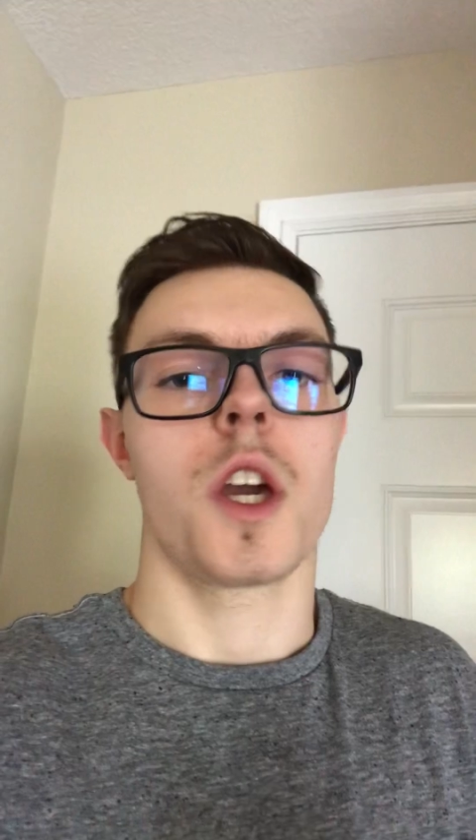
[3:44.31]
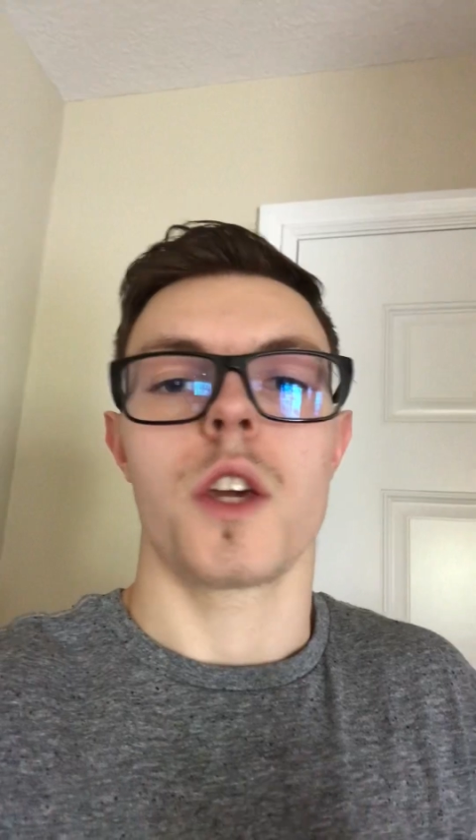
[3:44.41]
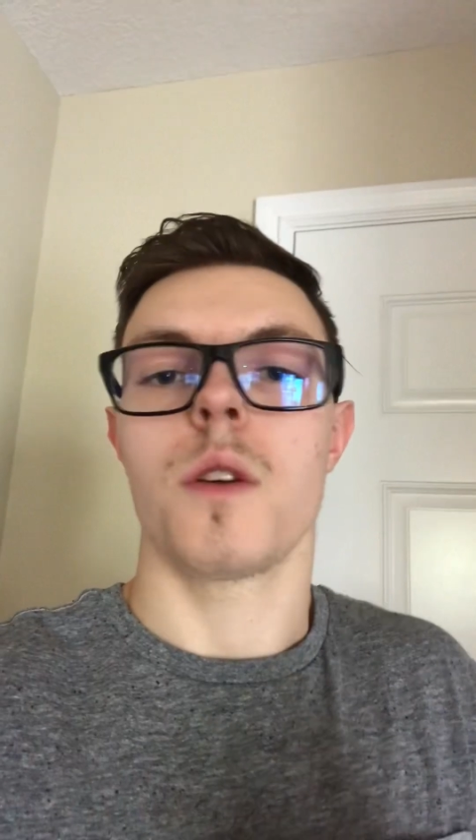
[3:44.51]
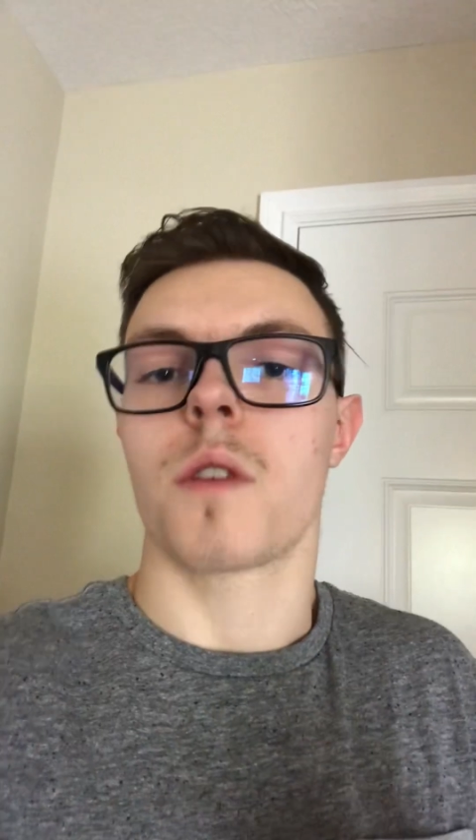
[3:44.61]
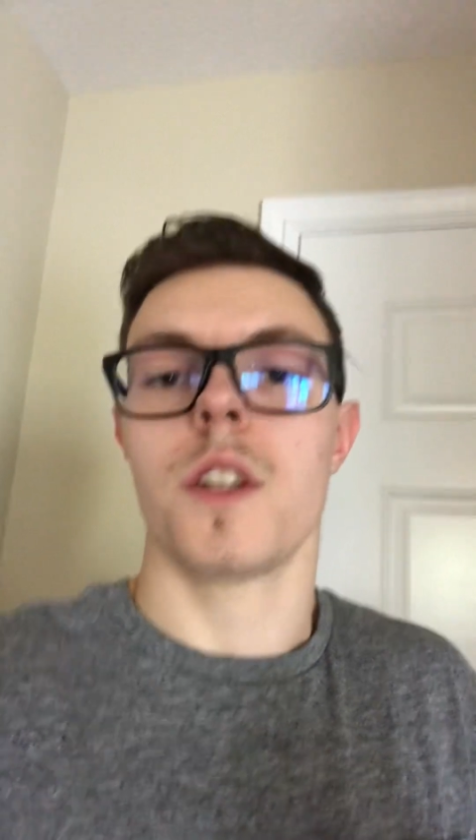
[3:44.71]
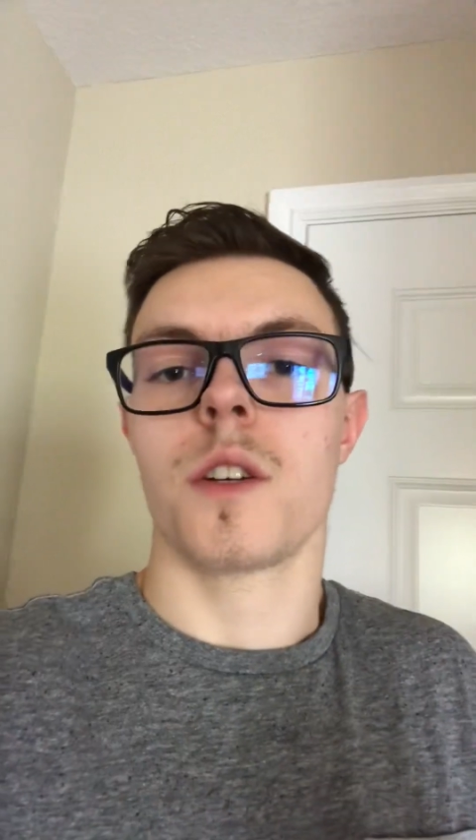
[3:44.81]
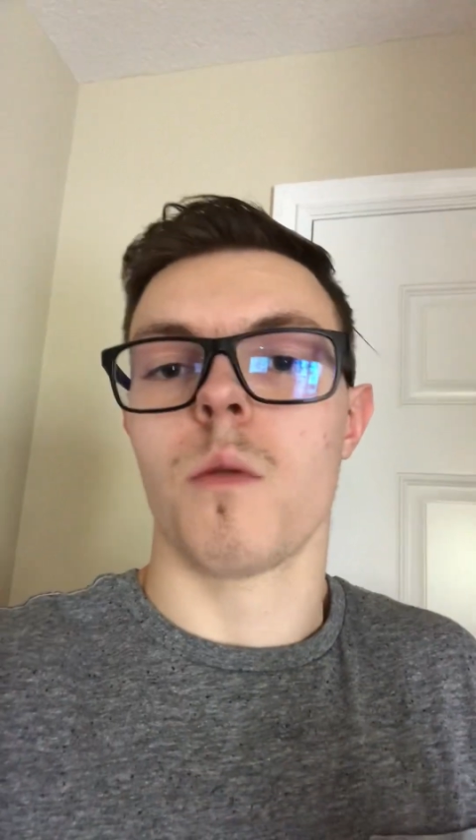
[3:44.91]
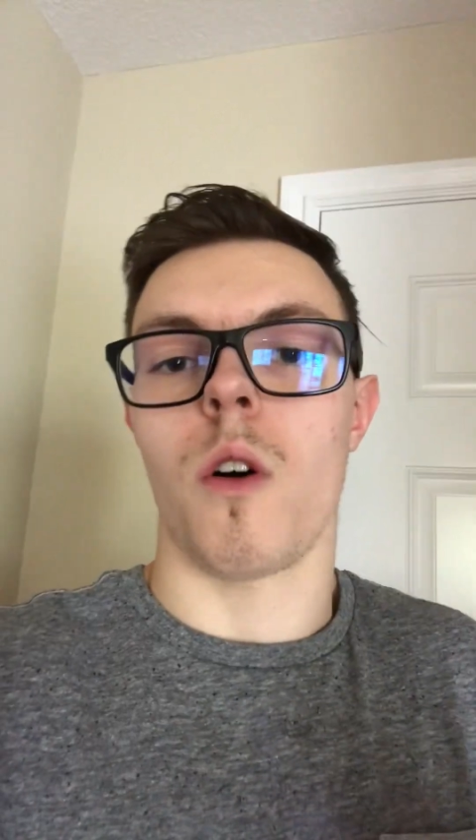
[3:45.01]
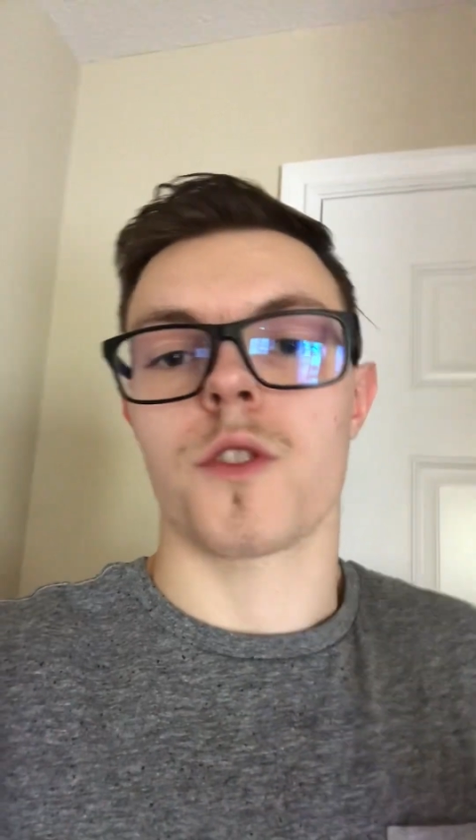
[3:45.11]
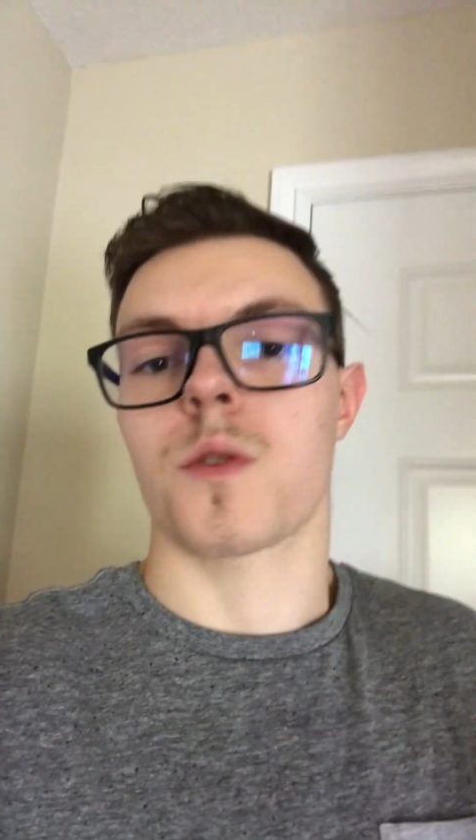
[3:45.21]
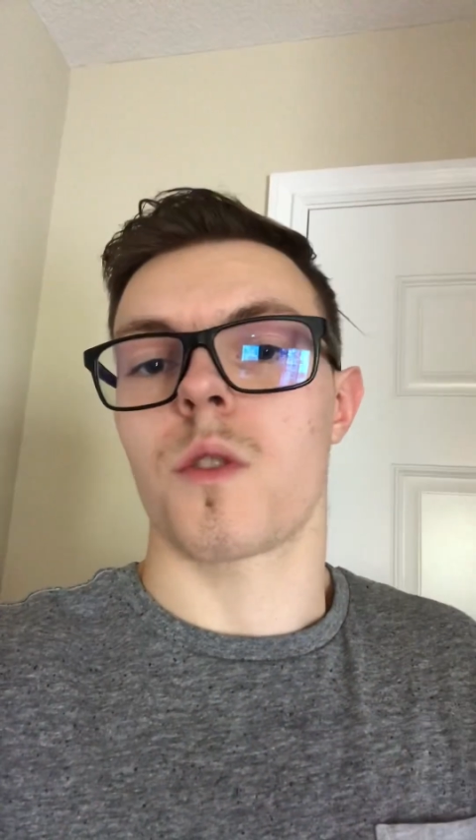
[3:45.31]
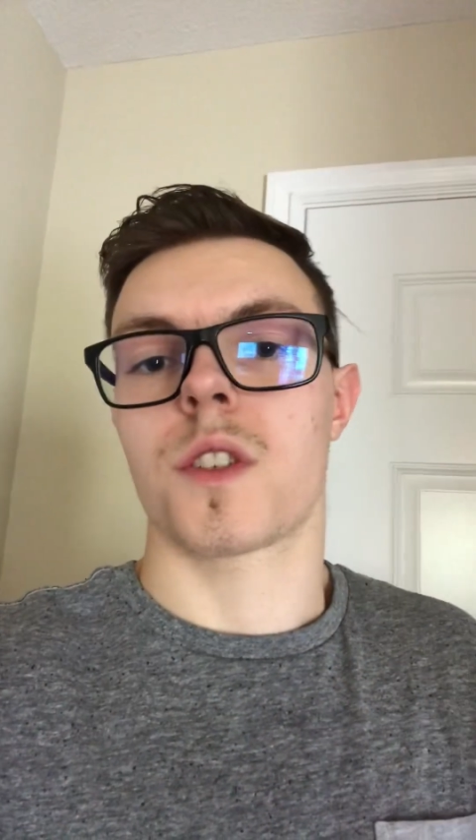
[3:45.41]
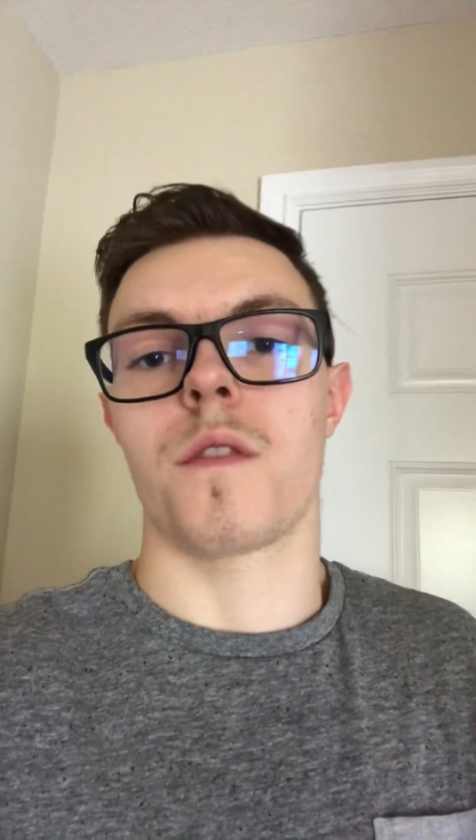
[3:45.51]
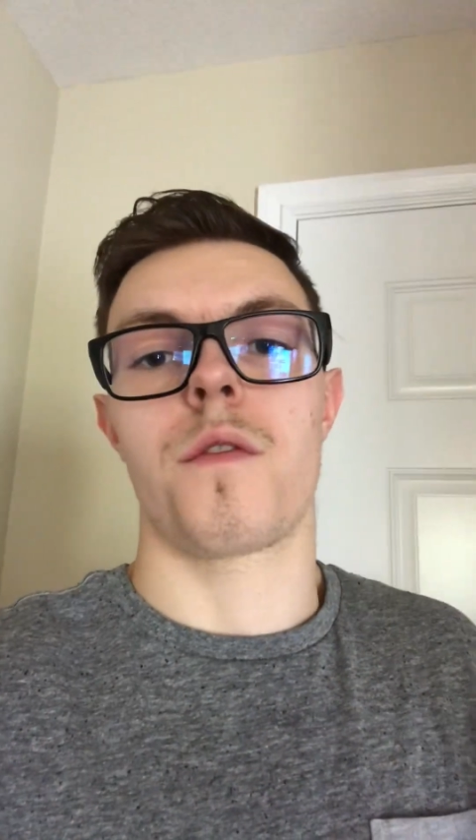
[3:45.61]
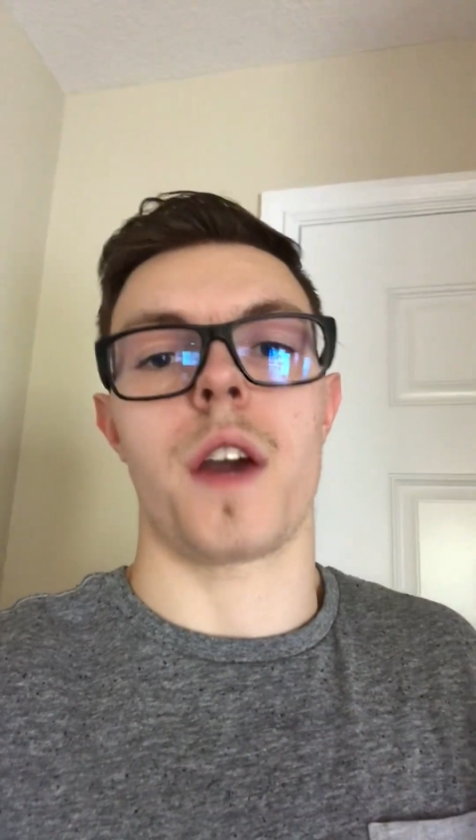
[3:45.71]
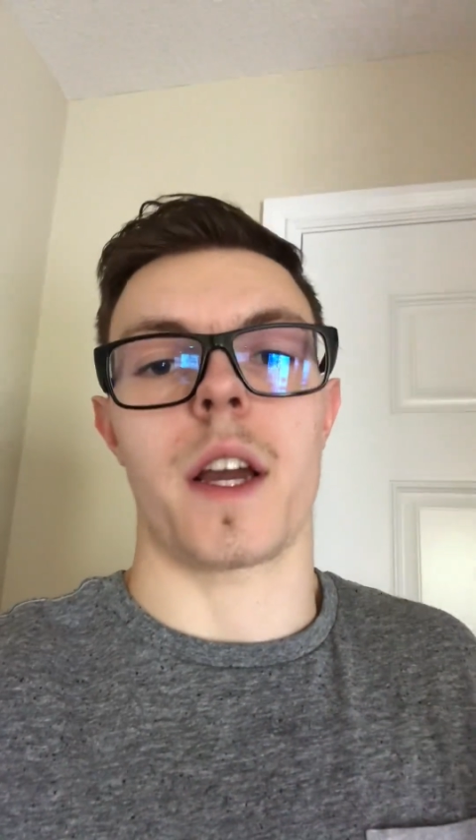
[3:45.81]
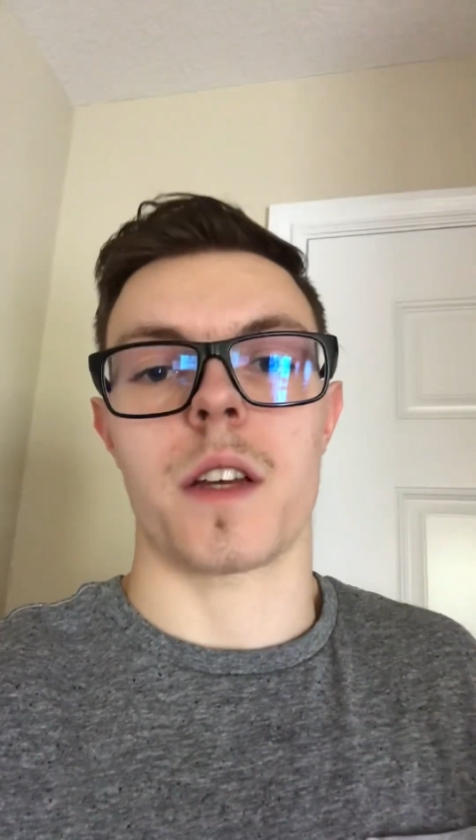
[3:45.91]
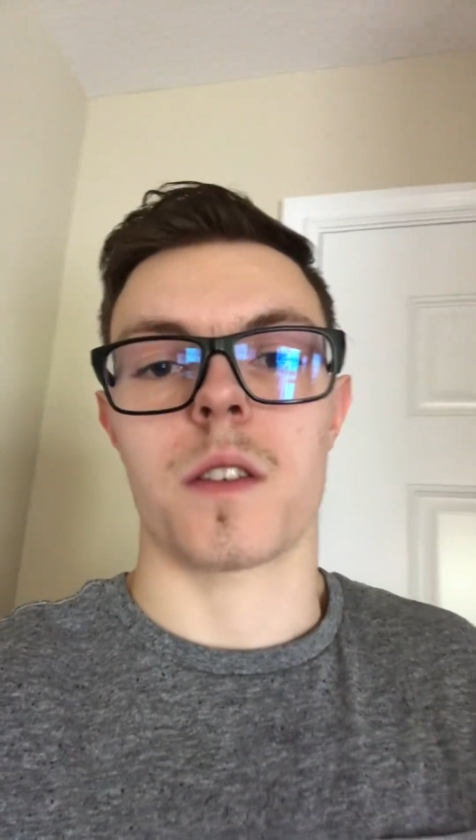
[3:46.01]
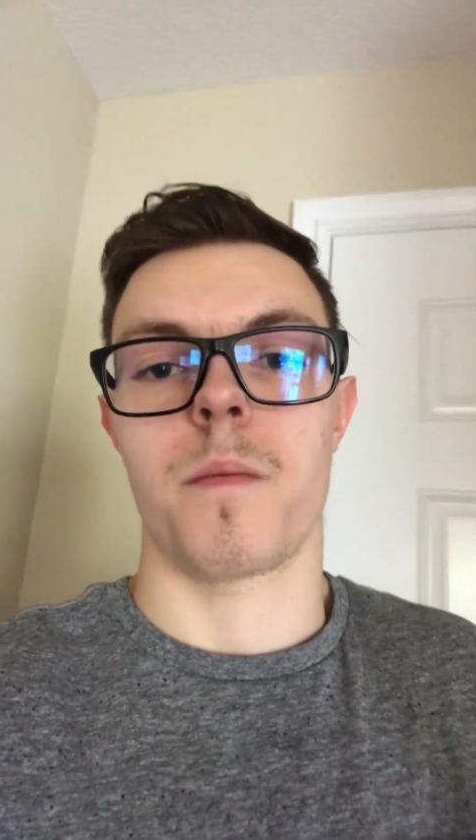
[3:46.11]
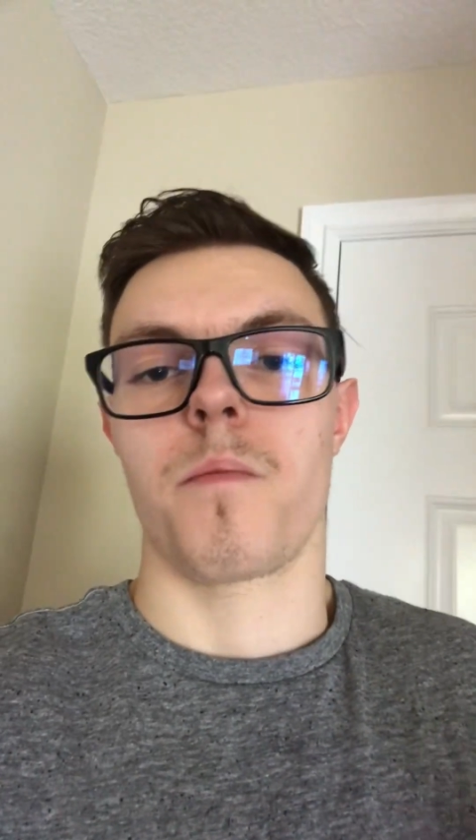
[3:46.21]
You can do all sorts of things.